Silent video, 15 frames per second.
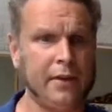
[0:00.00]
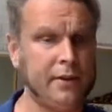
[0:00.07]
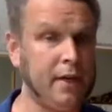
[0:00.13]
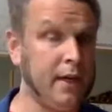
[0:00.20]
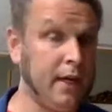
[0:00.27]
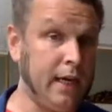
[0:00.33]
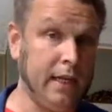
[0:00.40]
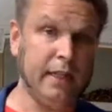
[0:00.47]

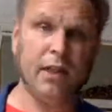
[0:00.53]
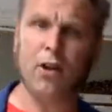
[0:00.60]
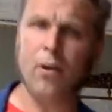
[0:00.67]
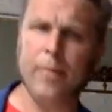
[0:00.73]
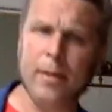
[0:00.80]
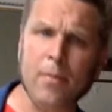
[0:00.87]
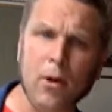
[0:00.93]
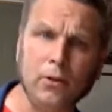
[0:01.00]
in the coming
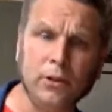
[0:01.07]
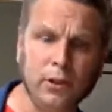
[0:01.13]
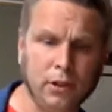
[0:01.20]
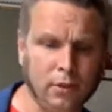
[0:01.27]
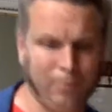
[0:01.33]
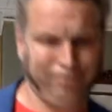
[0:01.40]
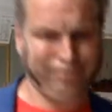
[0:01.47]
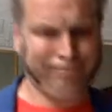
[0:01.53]
months.
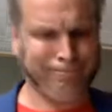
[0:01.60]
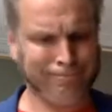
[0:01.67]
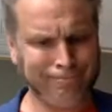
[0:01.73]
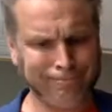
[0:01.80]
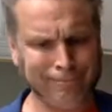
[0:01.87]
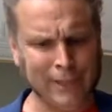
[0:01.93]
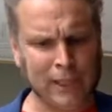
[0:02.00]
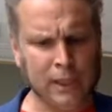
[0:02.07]

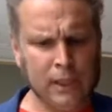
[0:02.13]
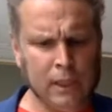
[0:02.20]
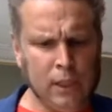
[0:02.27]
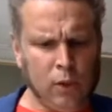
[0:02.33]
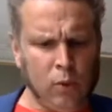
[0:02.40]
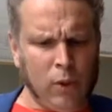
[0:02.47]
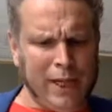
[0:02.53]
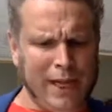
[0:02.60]
What
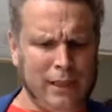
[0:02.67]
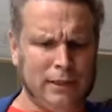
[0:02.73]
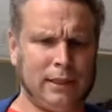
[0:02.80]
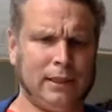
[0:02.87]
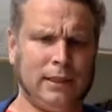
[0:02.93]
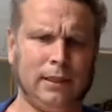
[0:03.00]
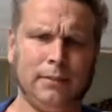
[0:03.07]
else?